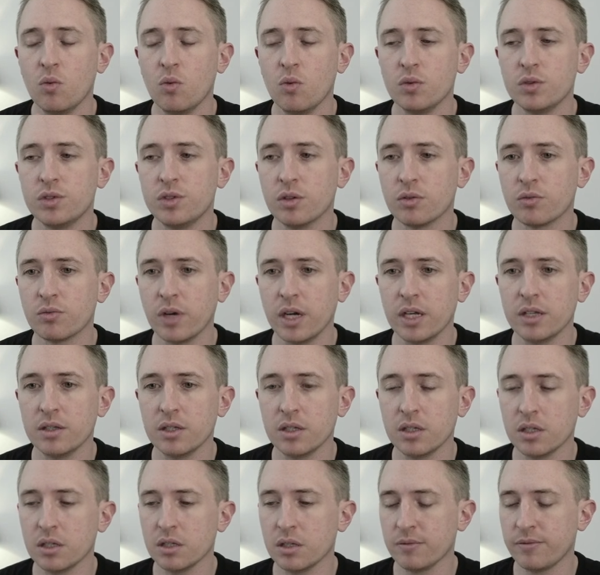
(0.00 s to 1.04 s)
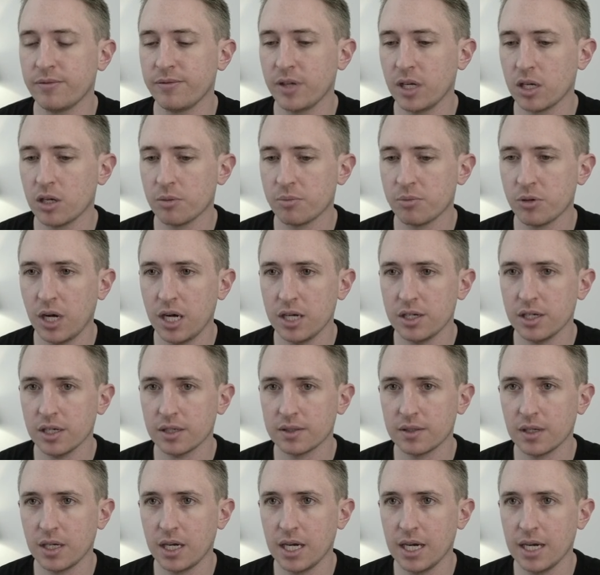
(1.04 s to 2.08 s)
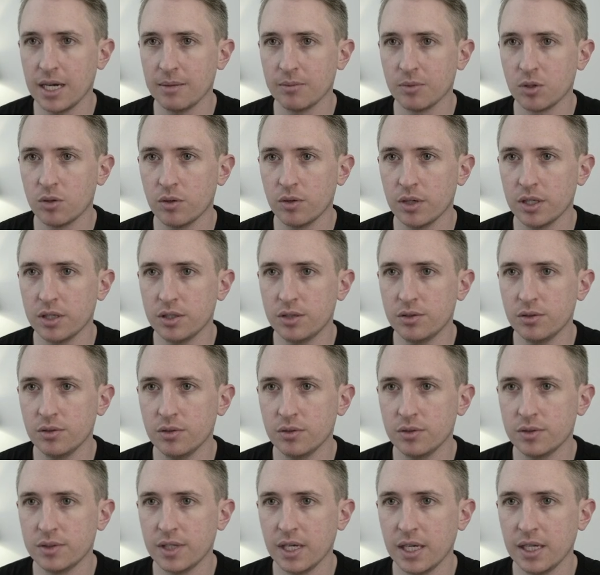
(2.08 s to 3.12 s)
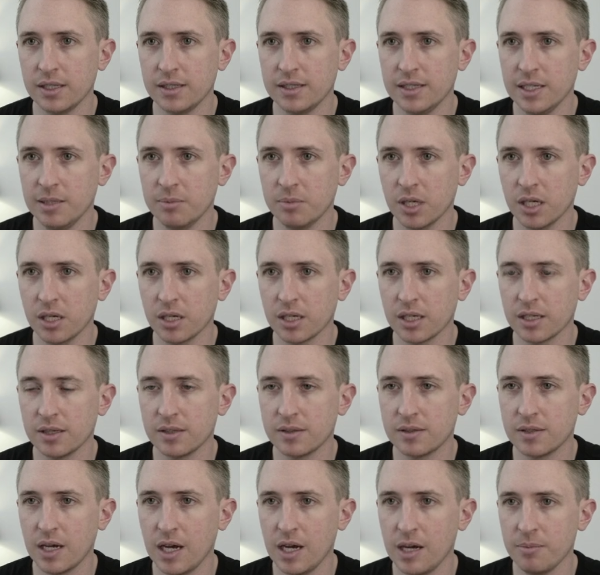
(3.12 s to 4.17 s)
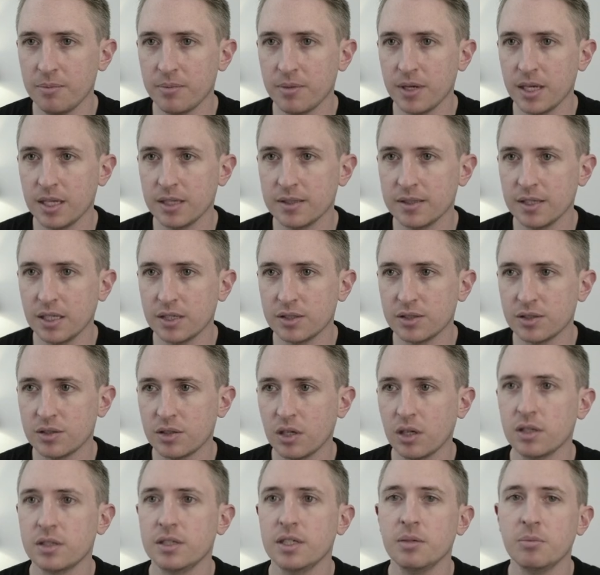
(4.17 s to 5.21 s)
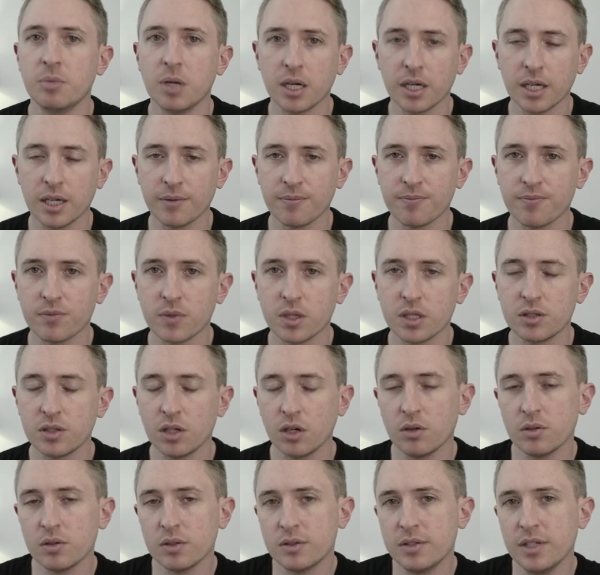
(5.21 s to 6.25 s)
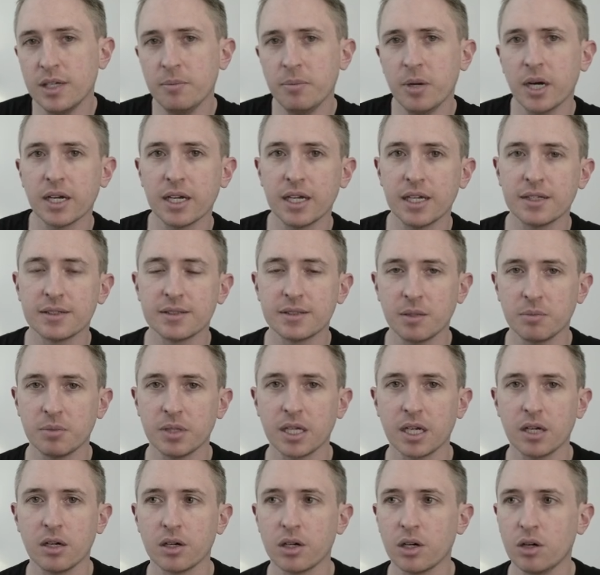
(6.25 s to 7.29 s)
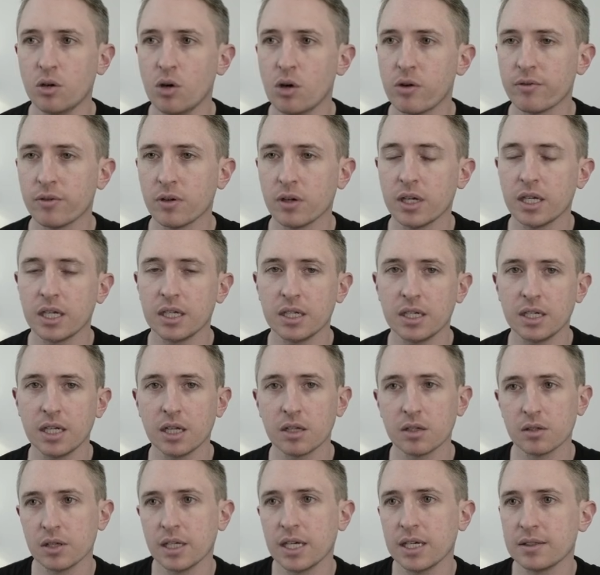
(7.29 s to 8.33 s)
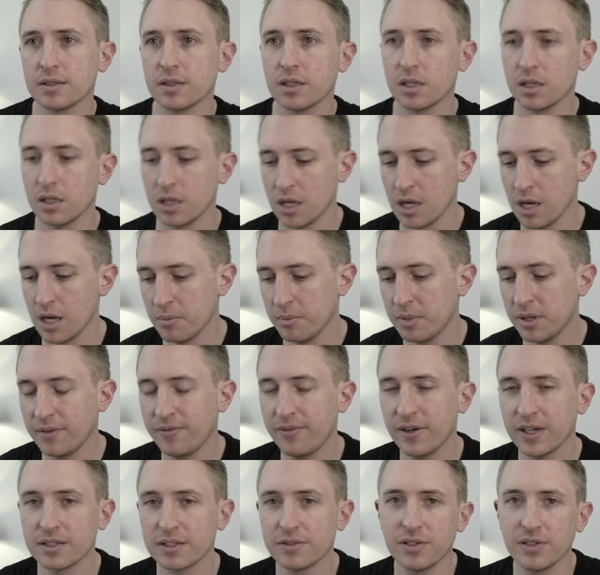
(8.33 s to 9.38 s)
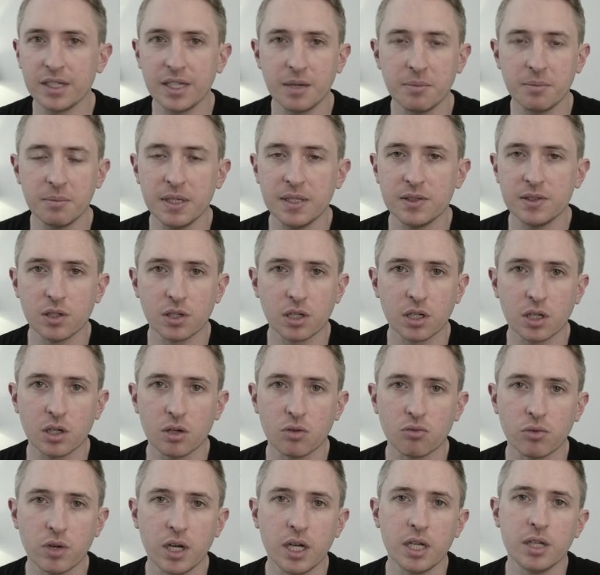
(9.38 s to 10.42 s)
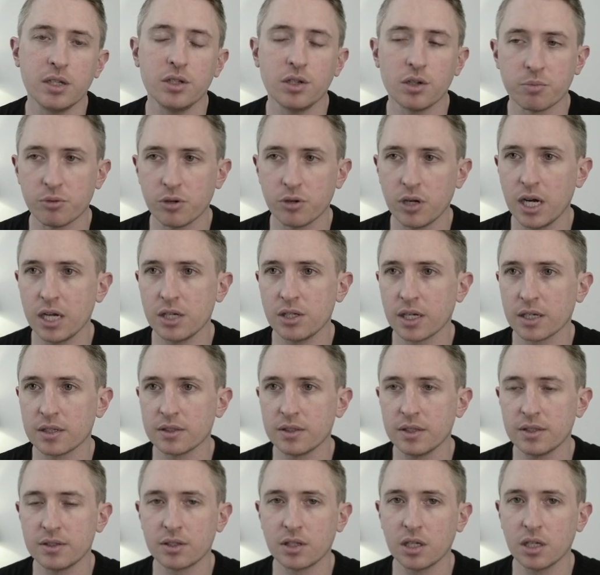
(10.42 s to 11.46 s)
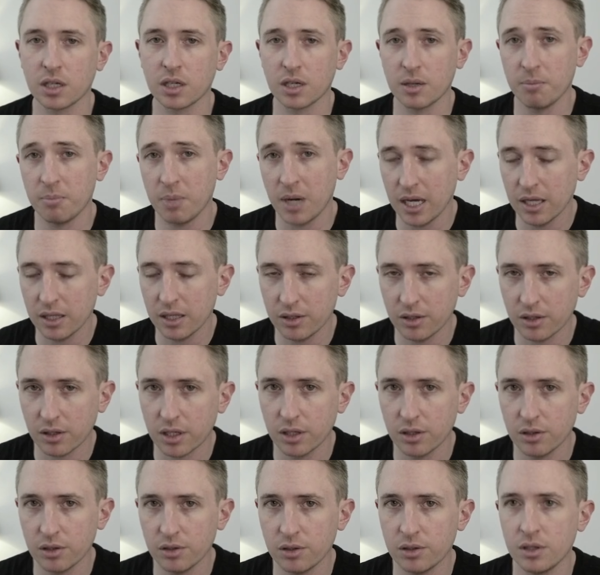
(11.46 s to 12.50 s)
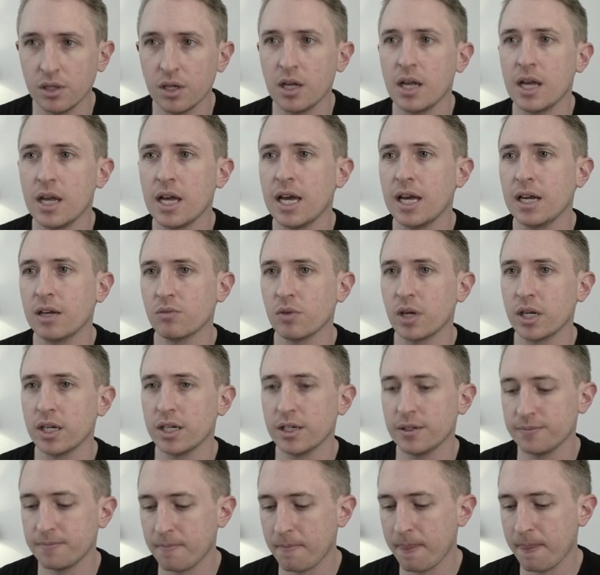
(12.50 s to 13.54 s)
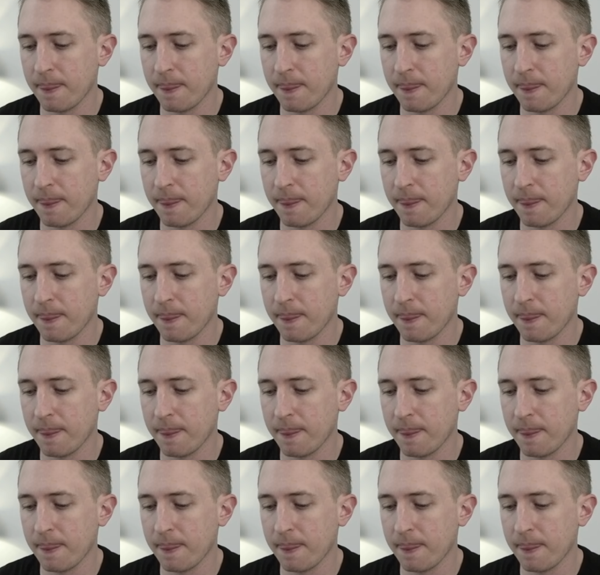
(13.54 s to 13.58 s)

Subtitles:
To run the Flutter project, I'm going to say debug at the top and say start debugging. So debugging is something I'll go over in another lesson, but effectively that means you're going to run your project. It's going to compile your code and run it.